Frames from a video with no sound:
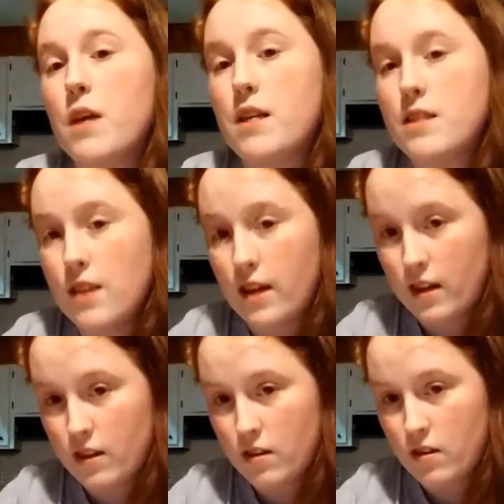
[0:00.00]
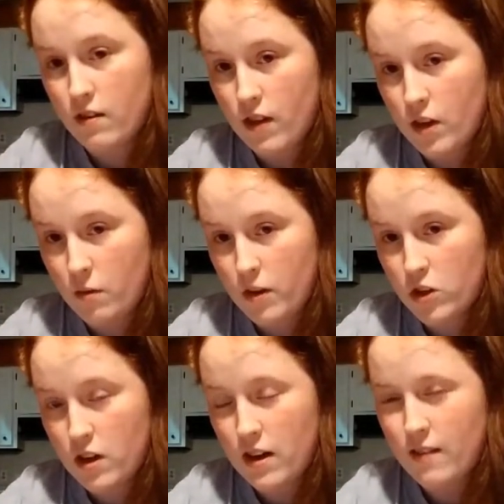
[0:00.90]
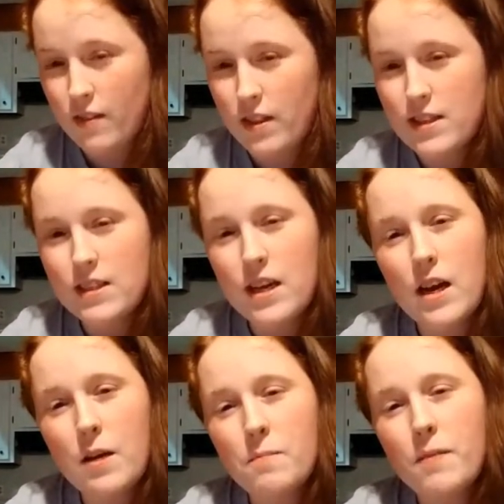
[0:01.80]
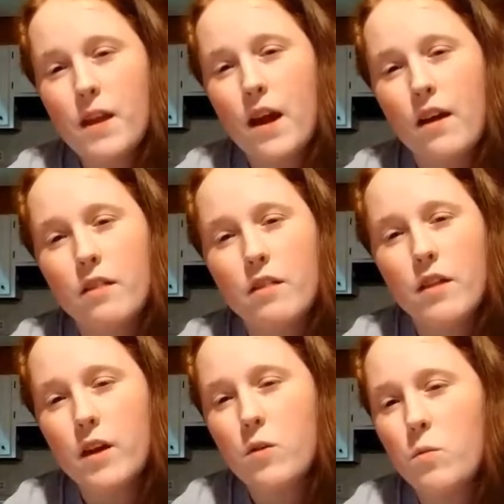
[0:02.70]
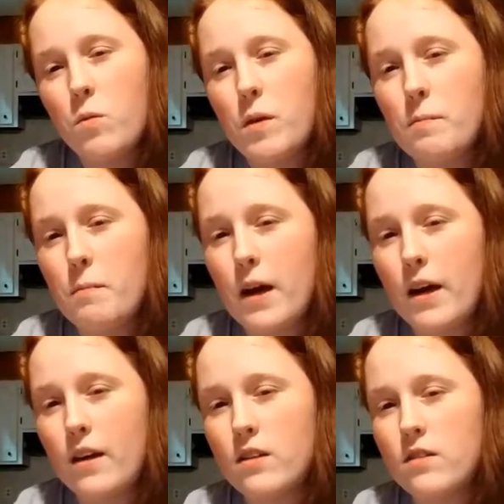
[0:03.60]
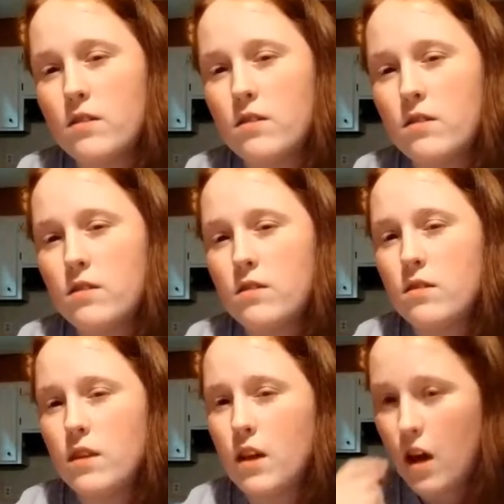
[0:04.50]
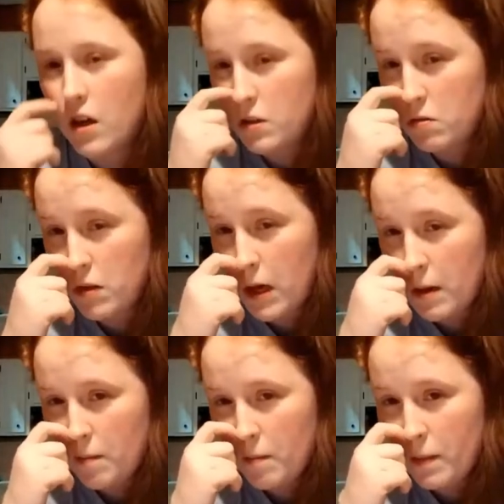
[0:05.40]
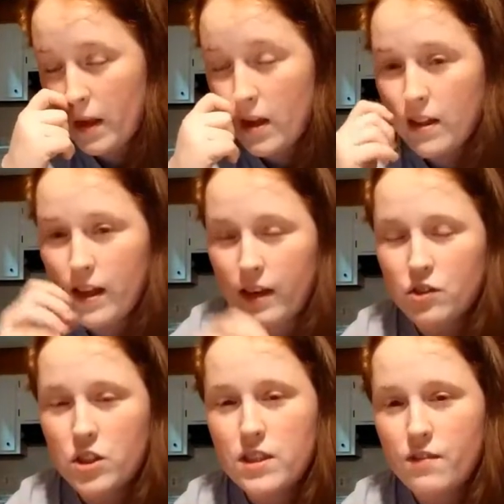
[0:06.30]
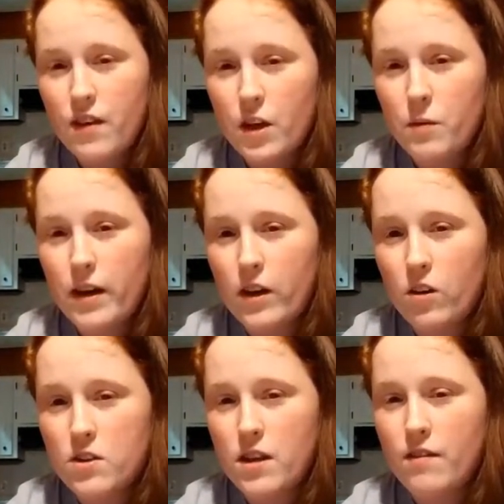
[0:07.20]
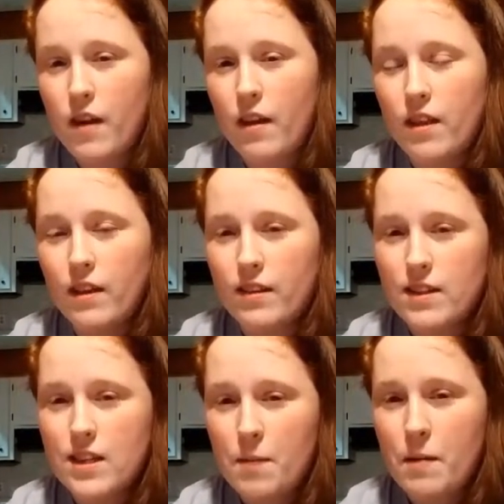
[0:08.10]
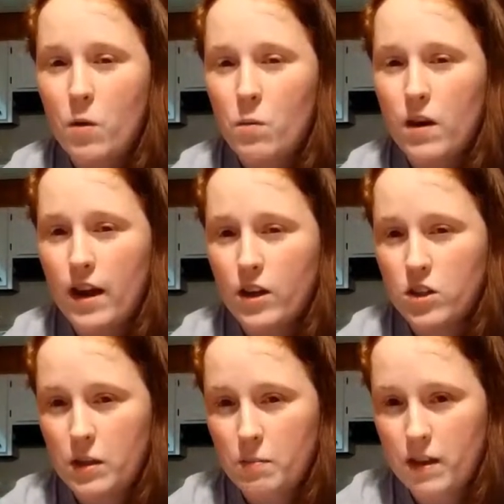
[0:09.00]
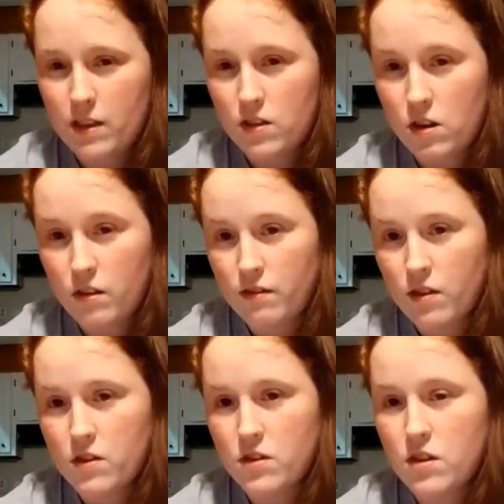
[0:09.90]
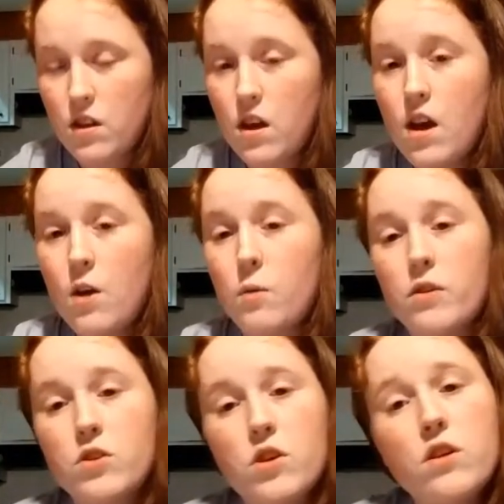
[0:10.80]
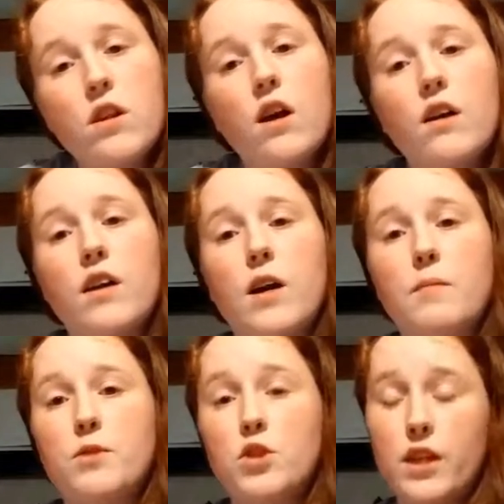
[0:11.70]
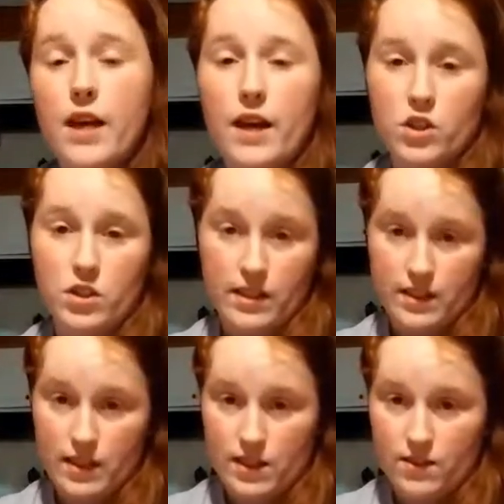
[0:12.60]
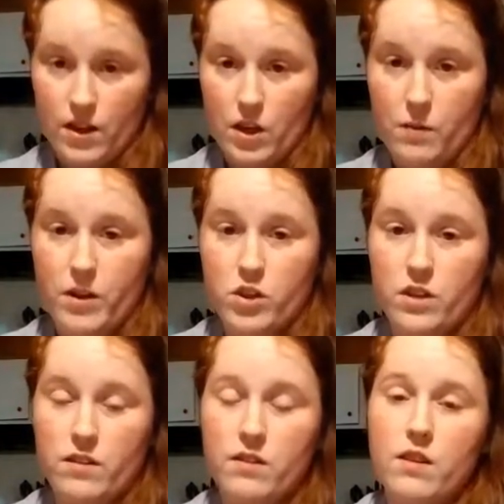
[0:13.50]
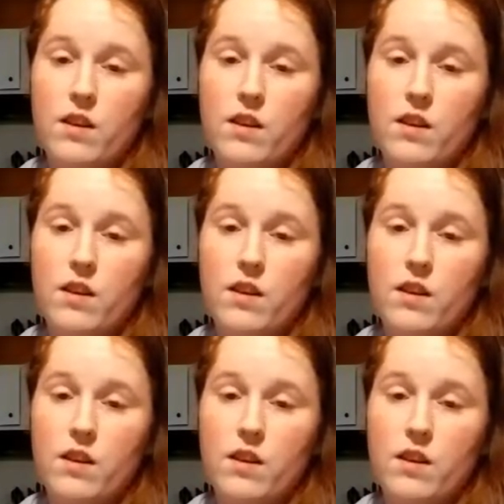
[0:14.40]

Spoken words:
that second evaluation. This time, I think we might not do that. Like, if she's evaluating herself, I think this time I'll want to actually meet the dog first. With Sherlock, she actually did his evaluation.